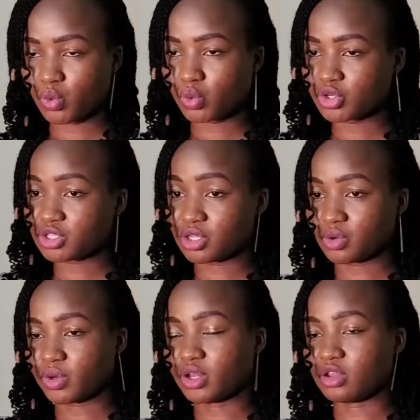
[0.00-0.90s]
of life
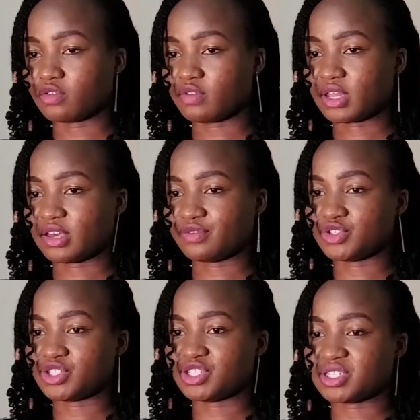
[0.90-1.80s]
teaches
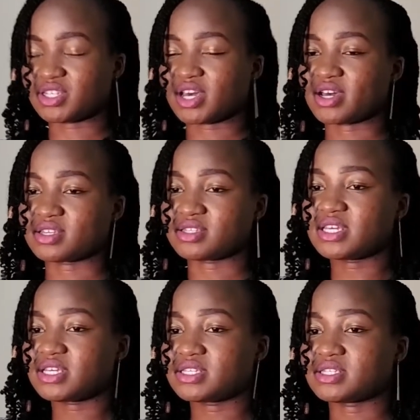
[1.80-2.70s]
us is
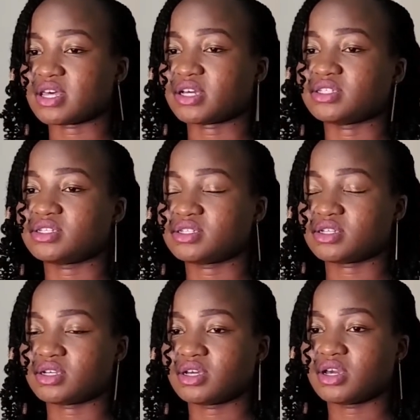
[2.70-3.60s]
that
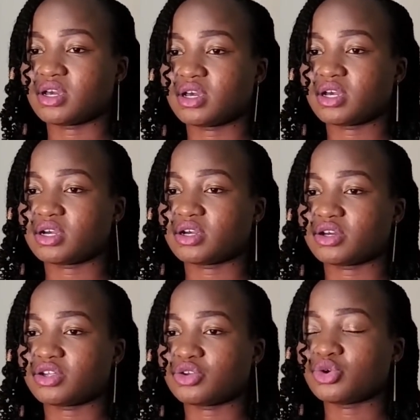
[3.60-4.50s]
don't
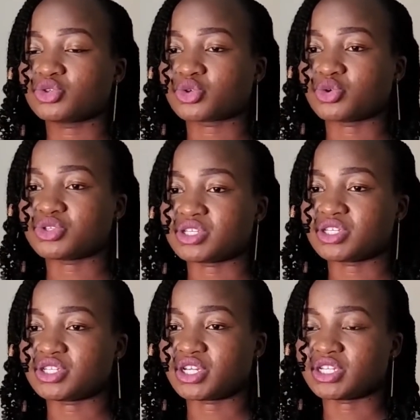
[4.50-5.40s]
concentrate in one
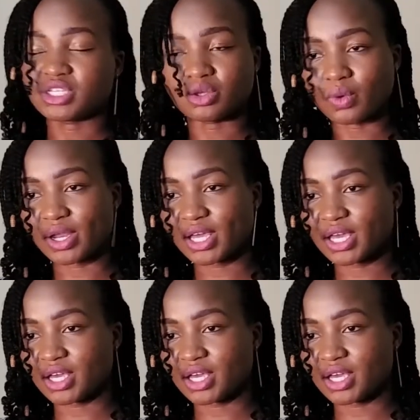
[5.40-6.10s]
area of your